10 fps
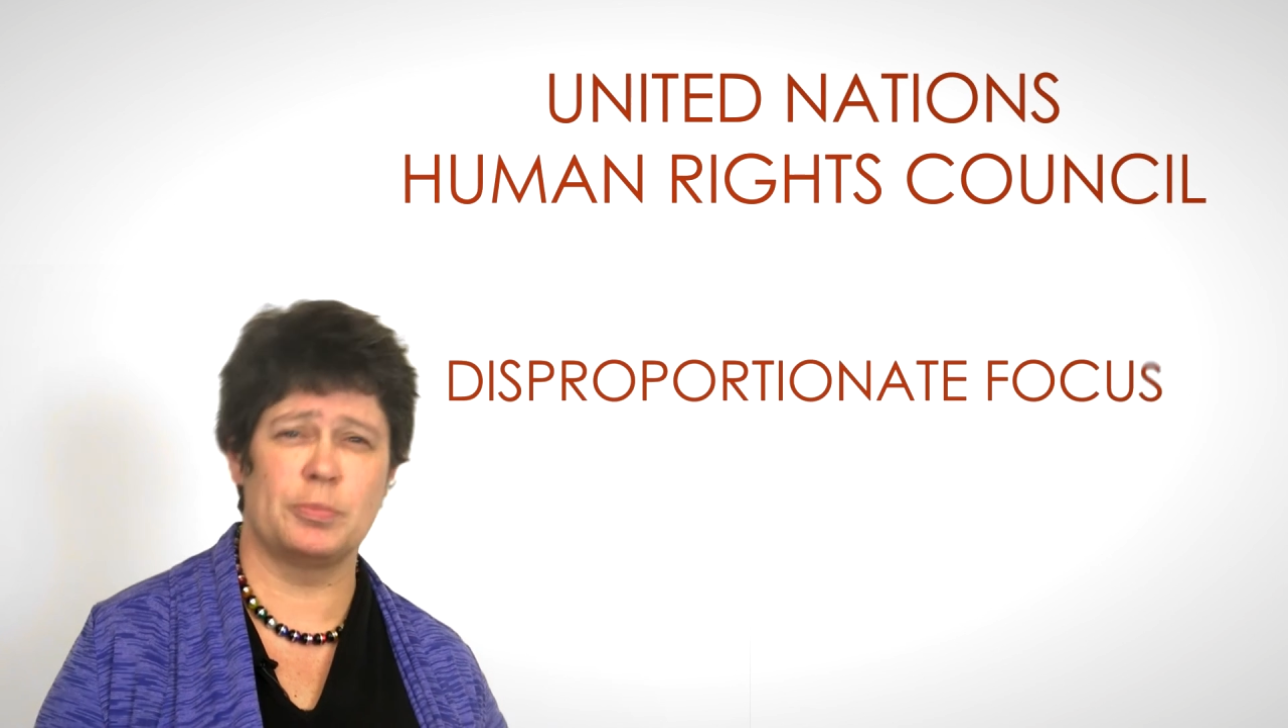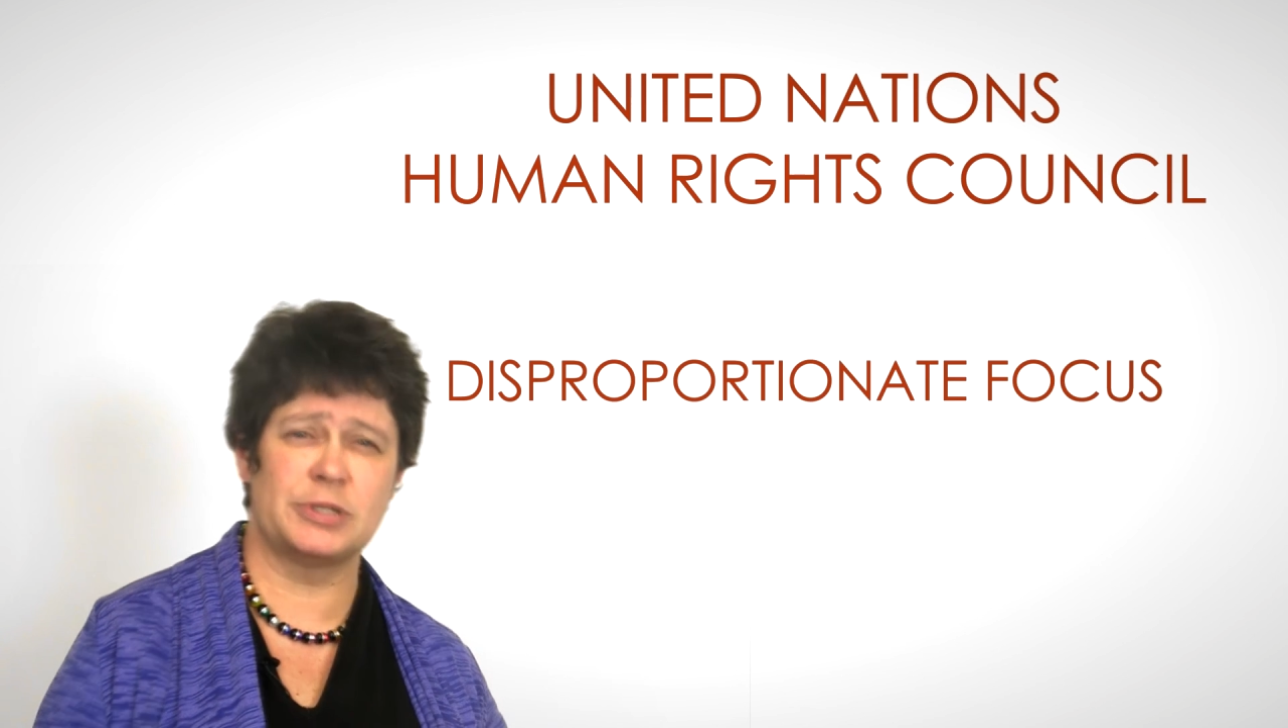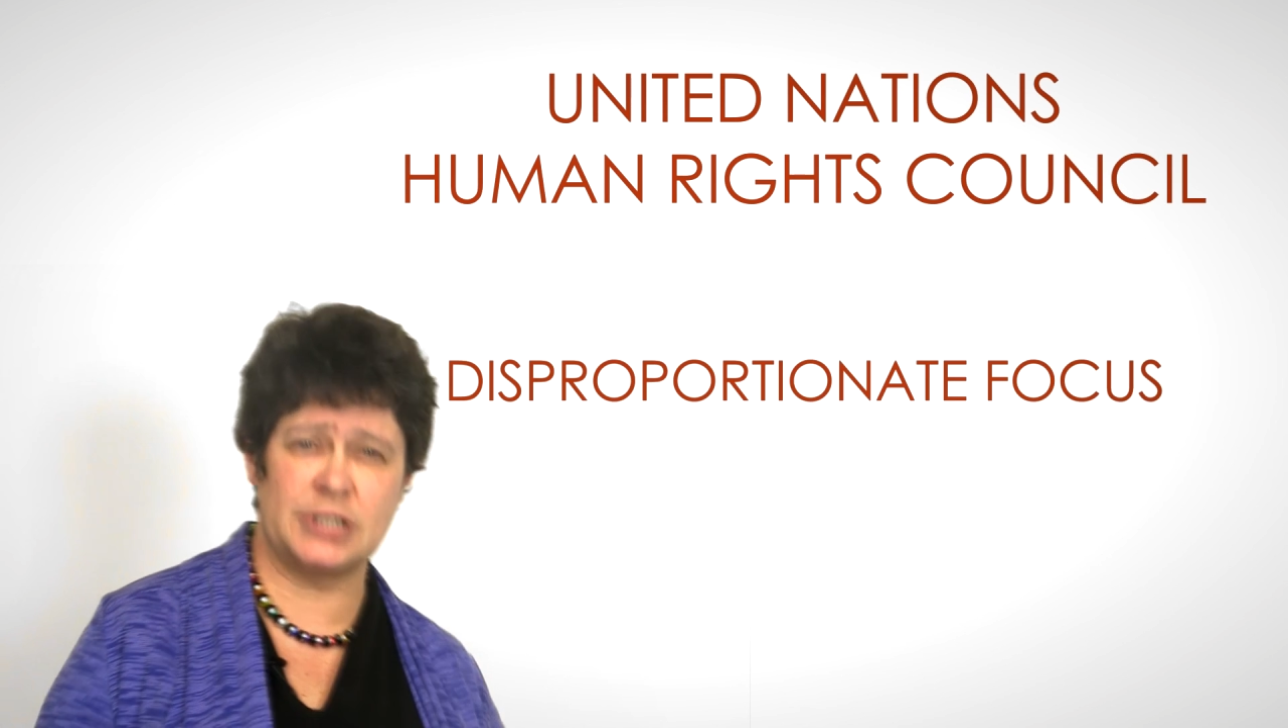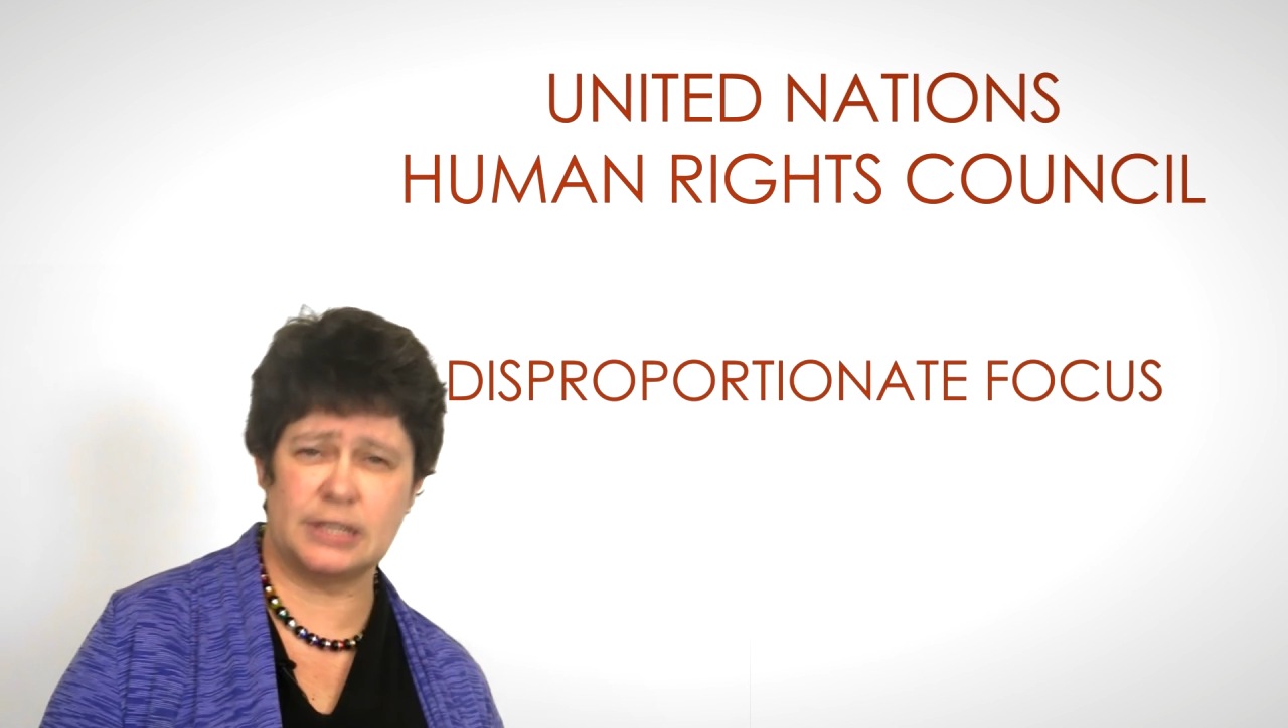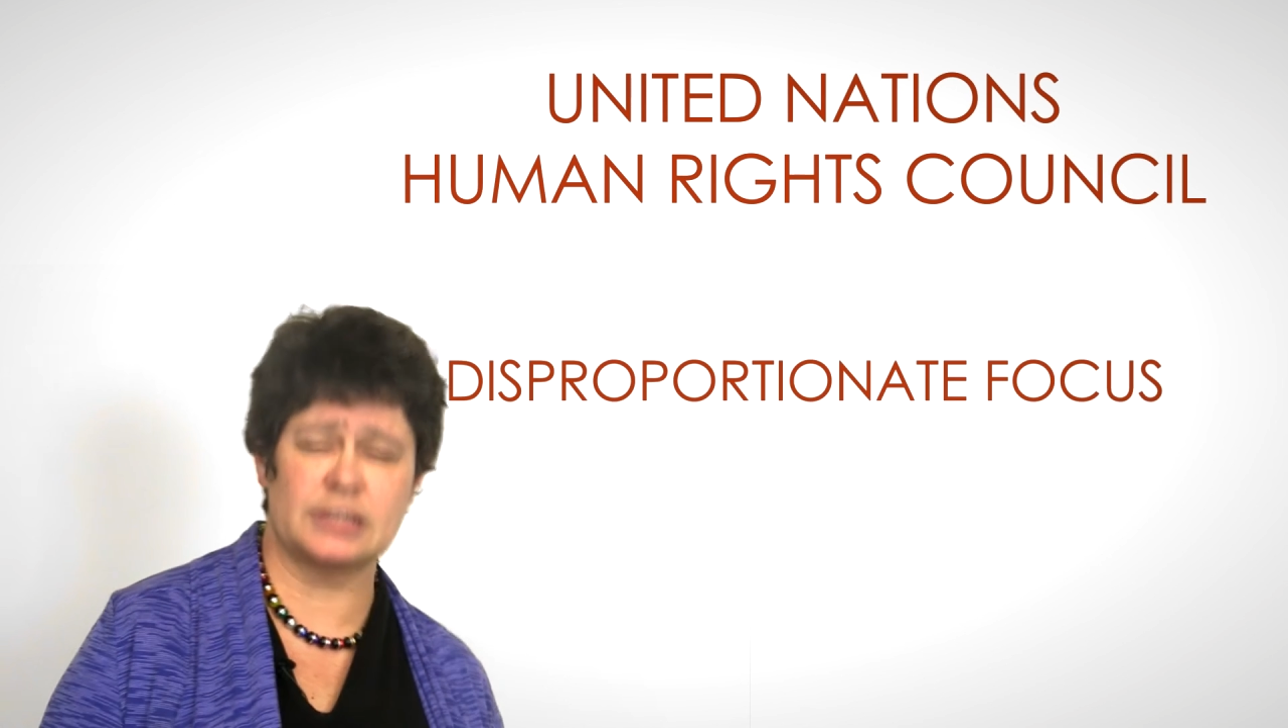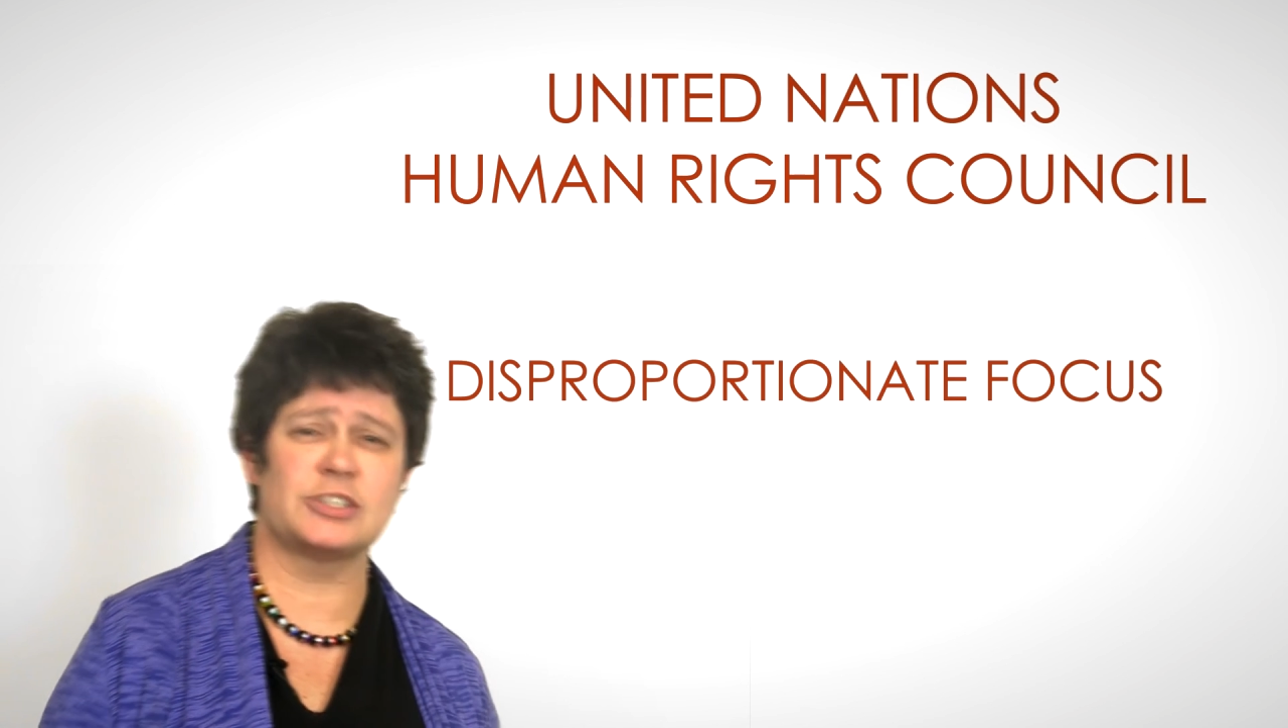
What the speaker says: particular